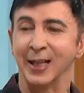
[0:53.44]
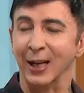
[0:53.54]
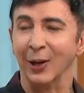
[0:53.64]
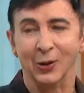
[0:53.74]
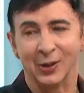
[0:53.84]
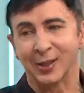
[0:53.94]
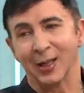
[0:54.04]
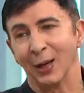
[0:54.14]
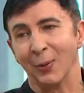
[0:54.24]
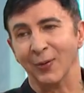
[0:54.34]
singing along to
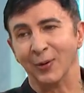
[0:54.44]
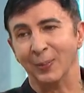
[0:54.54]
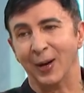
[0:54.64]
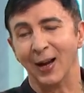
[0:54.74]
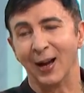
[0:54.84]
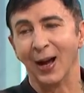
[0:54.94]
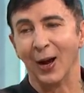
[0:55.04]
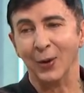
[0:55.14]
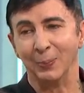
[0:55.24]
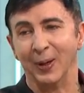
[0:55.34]
Sail Away Goodbye. I
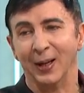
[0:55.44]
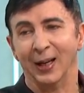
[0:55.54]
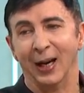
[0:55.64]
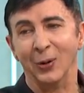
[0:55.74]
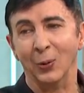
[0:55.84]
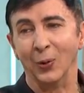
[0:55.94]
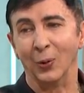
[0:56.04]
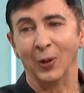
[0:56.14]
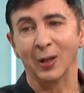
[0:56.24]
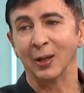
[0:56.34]
hope. And all,
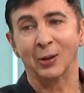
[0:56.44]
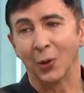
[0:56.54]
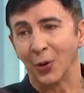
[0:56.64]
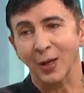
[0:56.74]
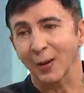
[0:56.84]
all the kind of gothy